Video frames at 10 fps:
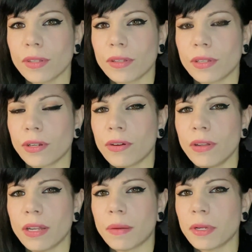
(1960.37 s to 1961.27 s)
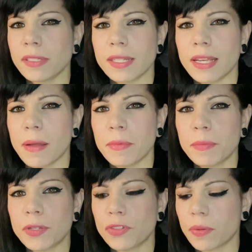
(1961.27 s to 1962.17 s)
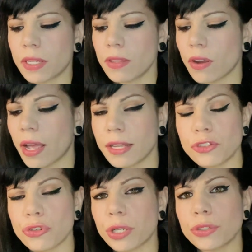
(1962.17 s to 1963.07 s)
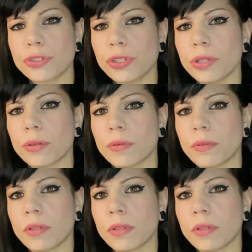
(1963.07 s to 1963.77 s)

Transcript: You know, and I'm not saying I'm immune to it either. I get triggered too.